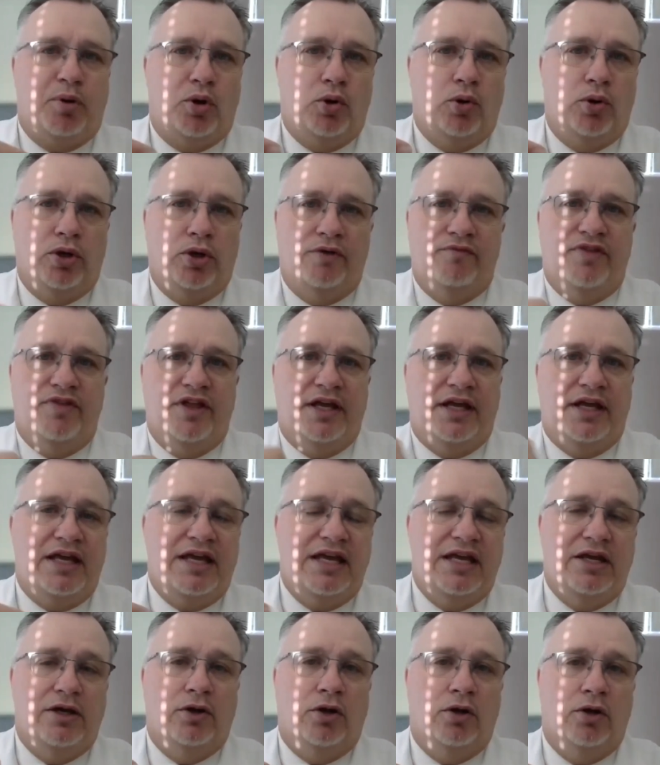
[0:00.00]
pull of the
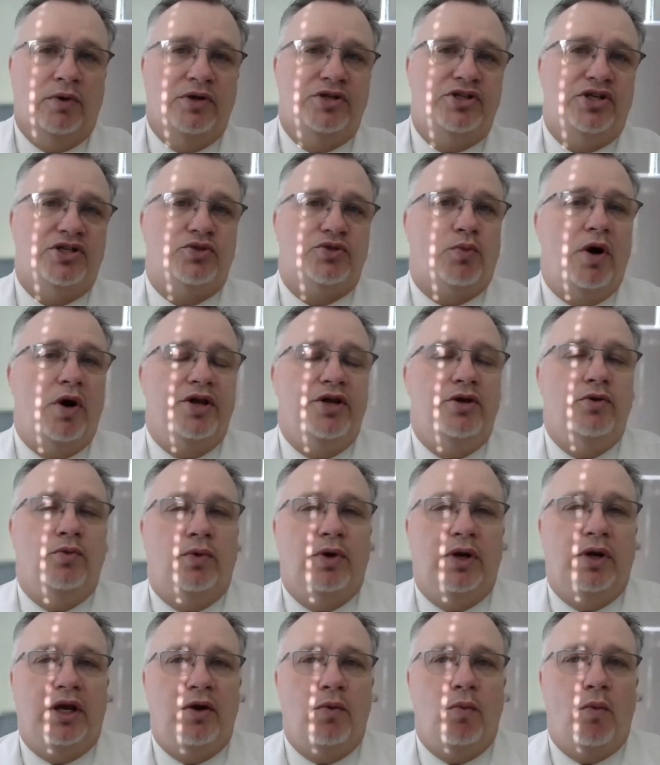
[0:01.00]
heel, which is what you
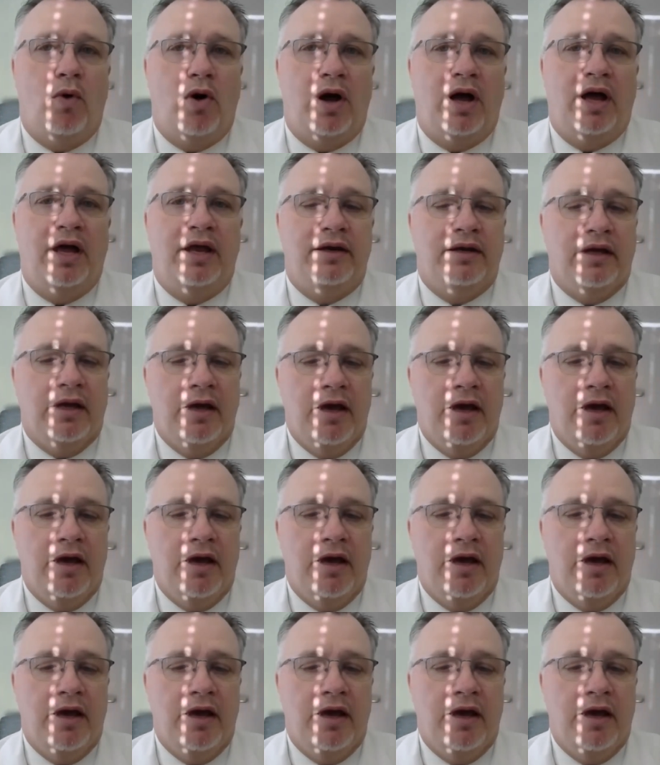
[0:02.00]
really want,